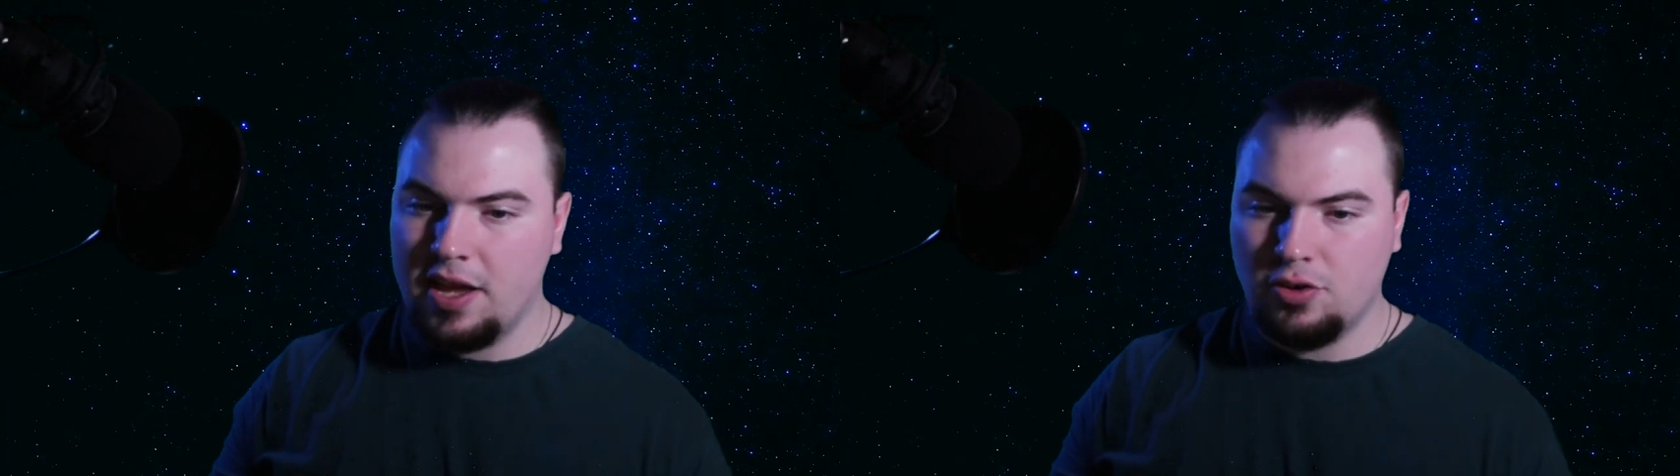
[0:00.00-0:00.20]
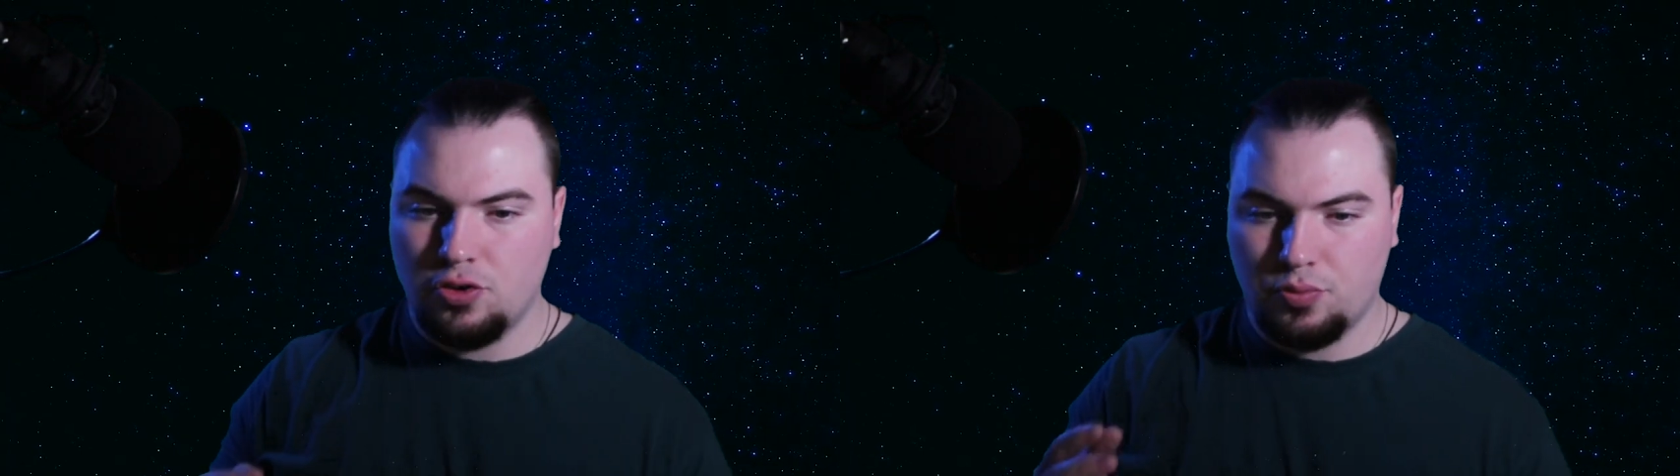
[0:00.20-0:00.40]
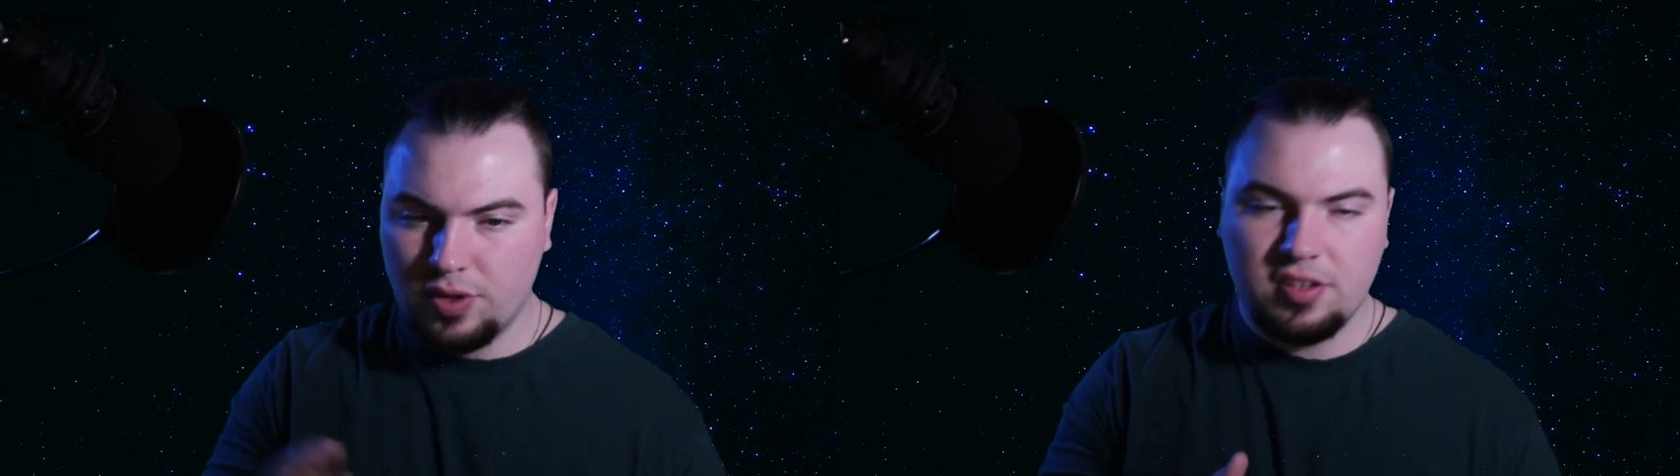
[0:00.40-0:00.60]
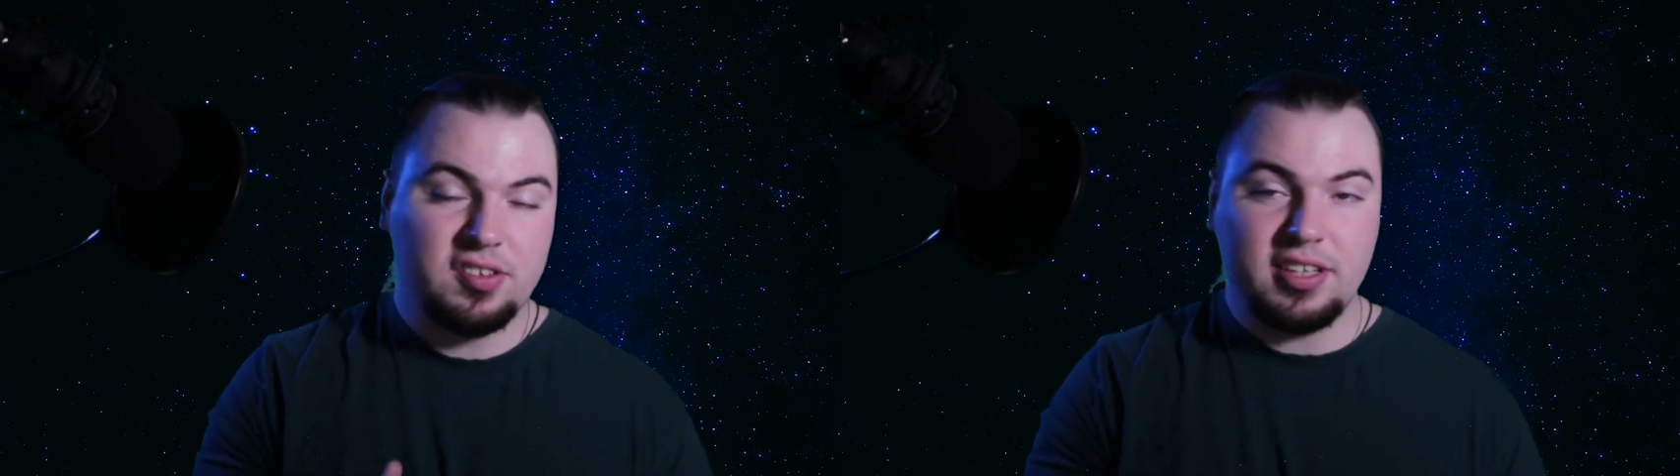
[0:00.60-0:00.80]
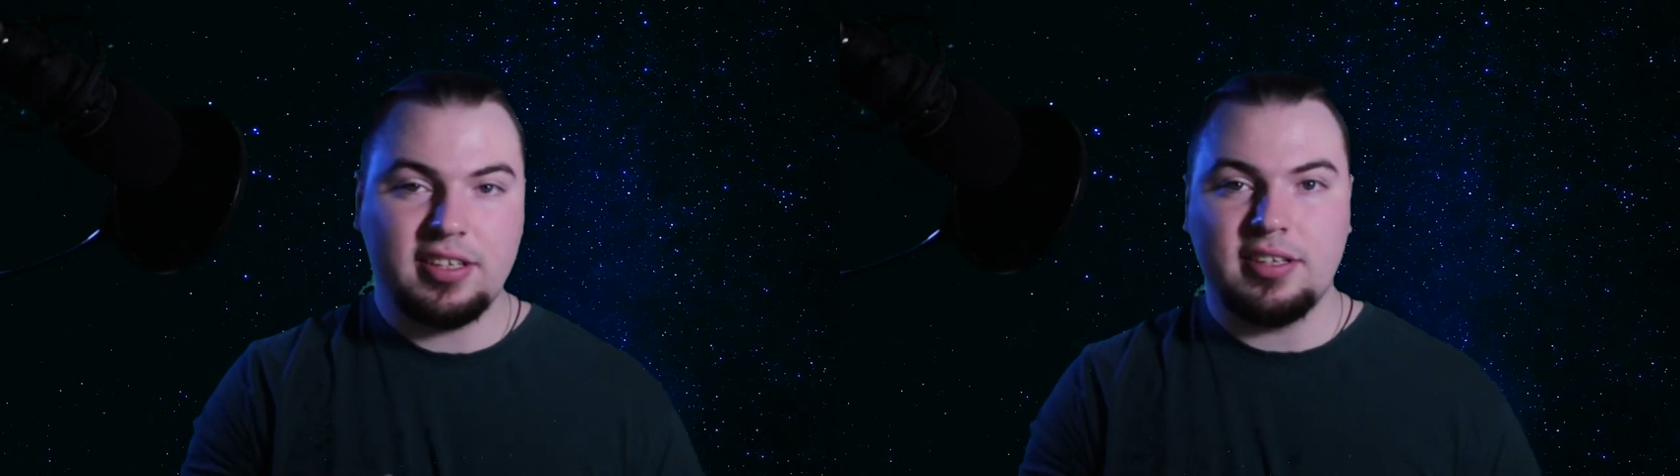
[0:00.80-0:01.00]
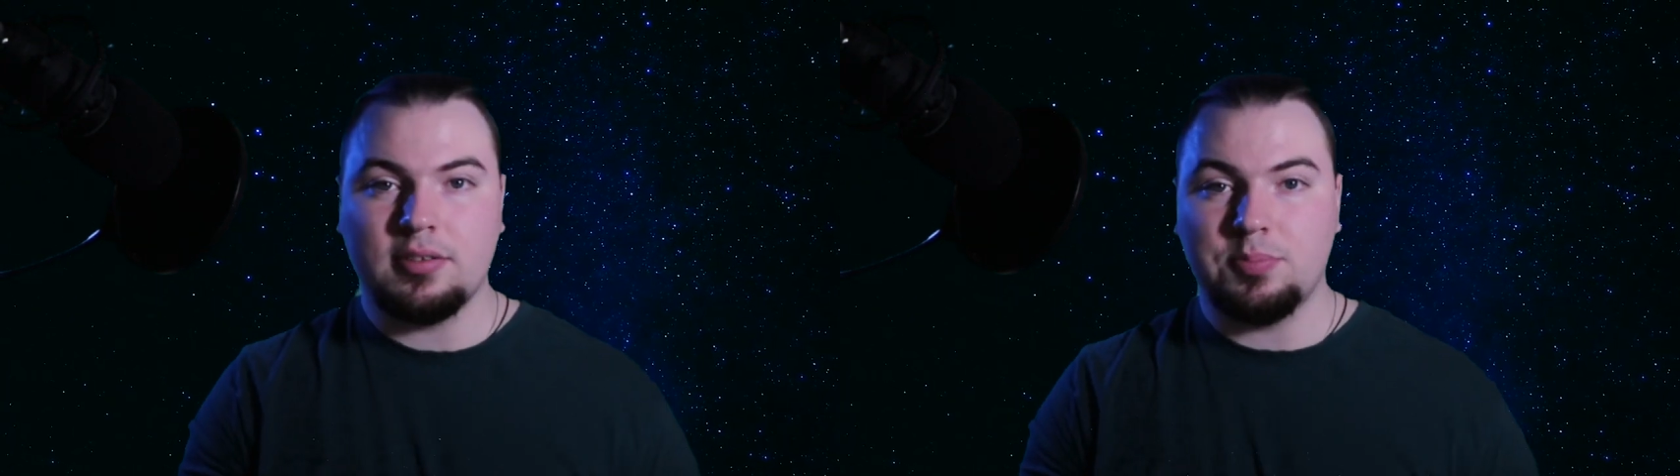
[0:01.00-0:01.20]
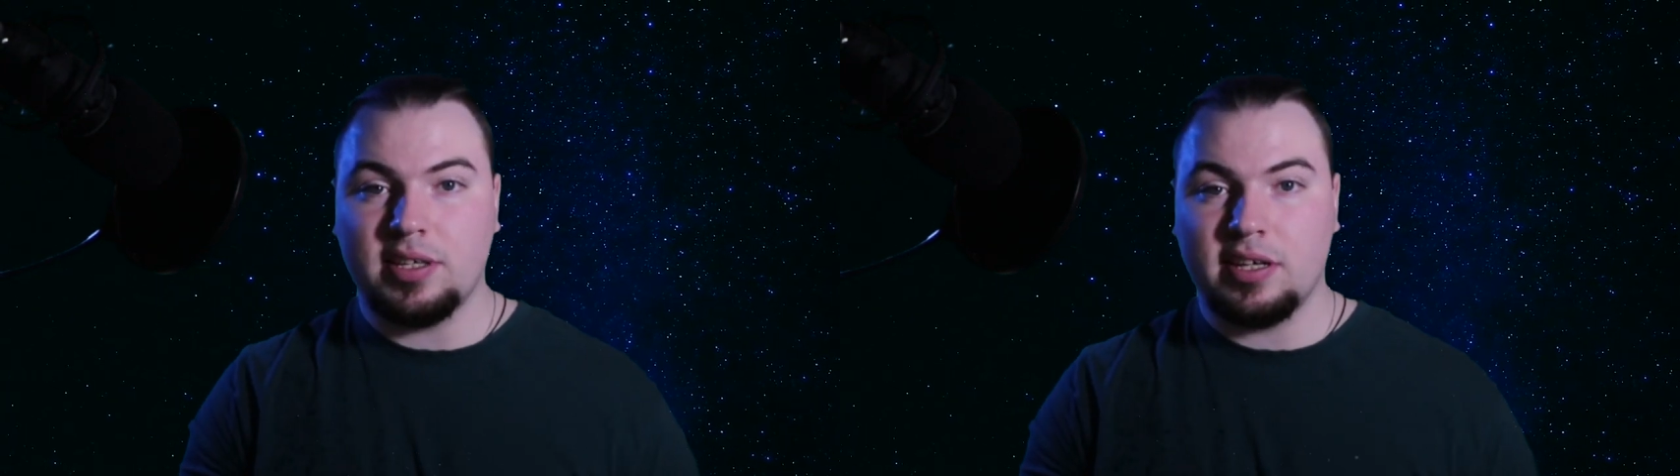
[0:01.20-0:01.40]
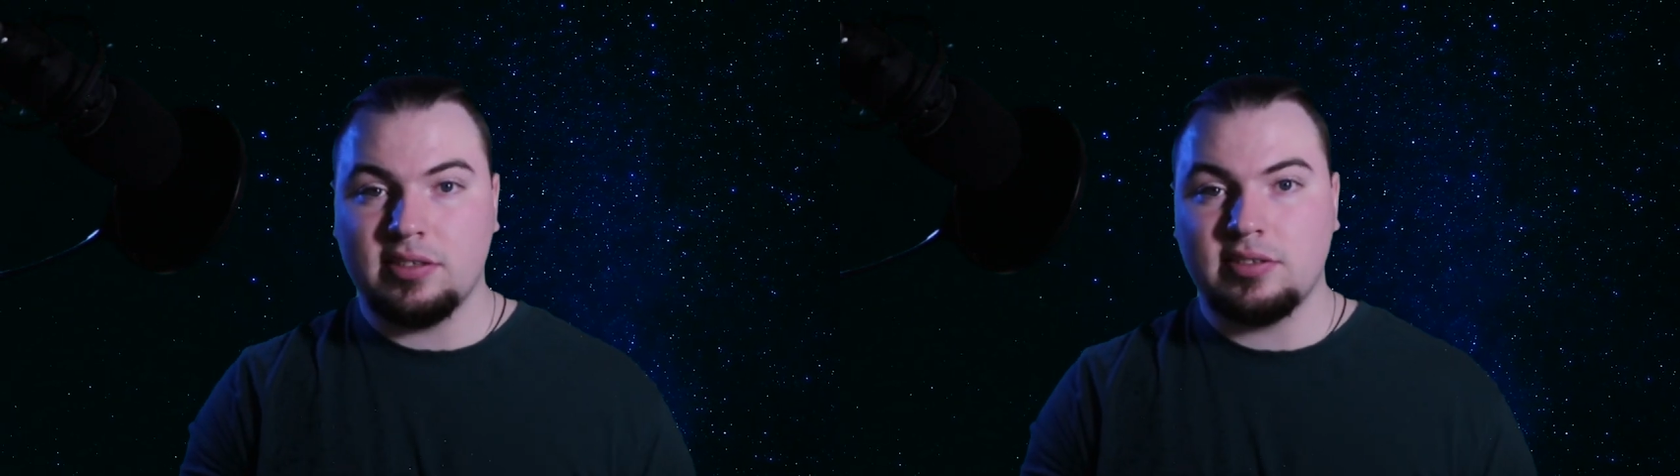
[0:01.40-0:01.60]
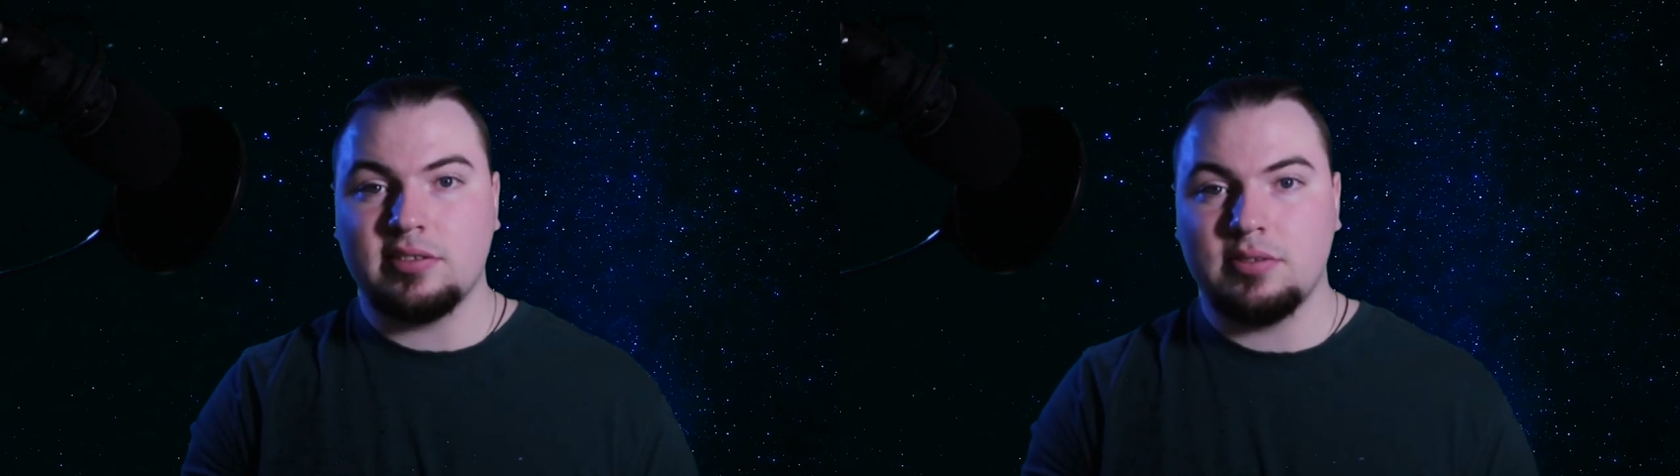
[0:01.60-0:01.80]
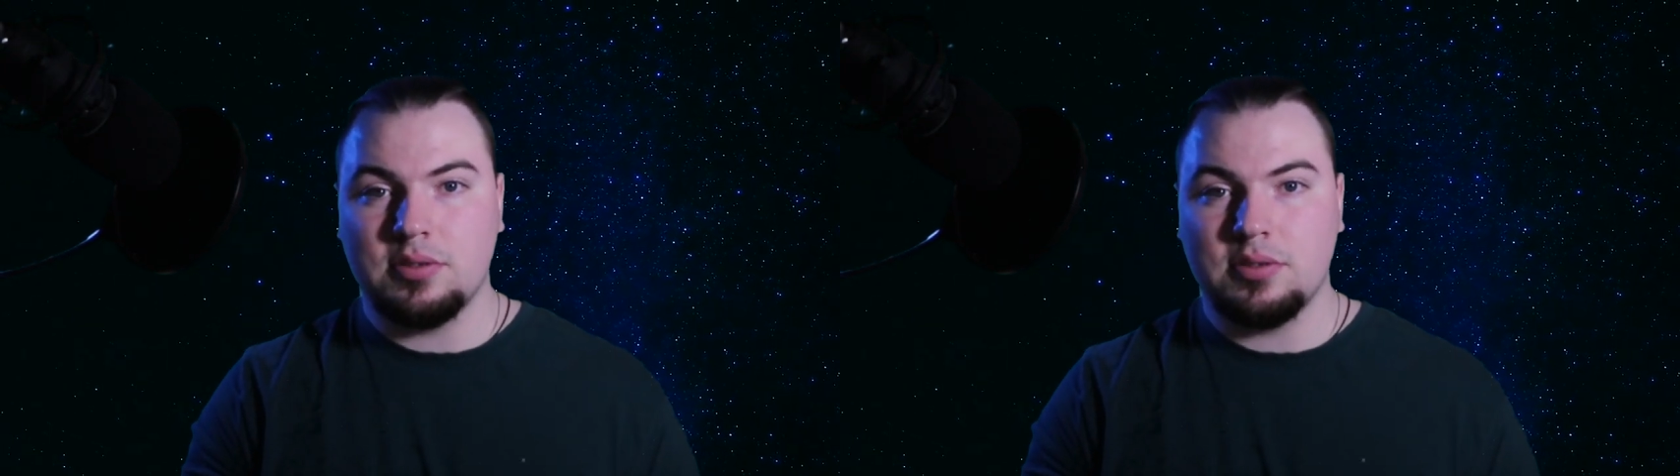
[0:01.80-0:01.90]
and your reasoning is because